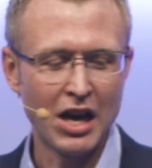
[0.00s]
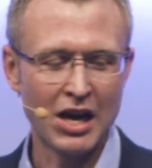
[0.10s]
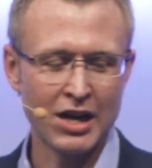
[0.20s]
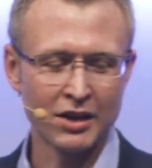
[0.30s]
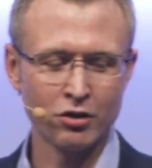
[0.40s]

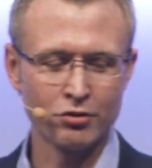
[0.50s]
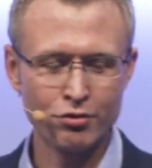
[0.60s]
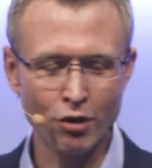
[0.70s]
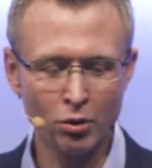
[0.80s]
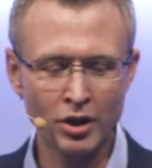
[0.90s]
uh,
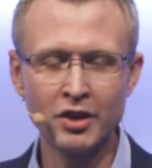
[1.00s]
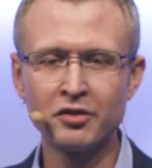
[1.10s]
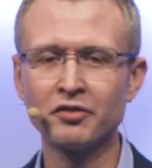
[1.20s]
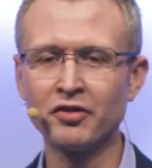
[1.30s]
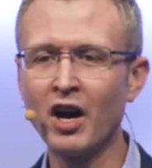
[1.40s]

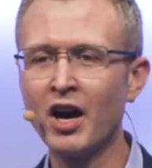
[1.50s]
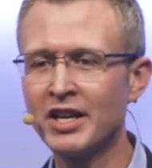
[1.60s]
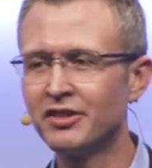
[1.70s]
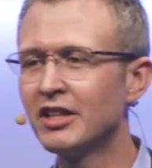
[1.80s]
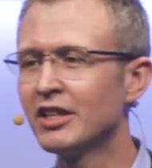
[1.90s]
controllers, P H
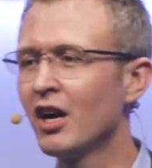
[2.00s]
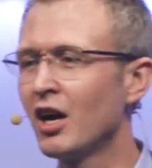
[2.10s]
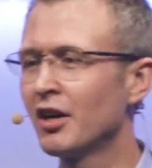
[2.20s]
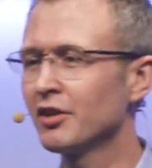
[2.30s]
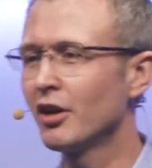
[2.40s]
Y, D D
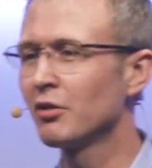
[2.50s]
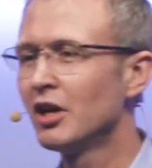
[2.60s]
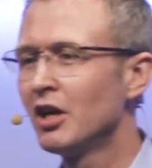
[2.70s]
R, you know,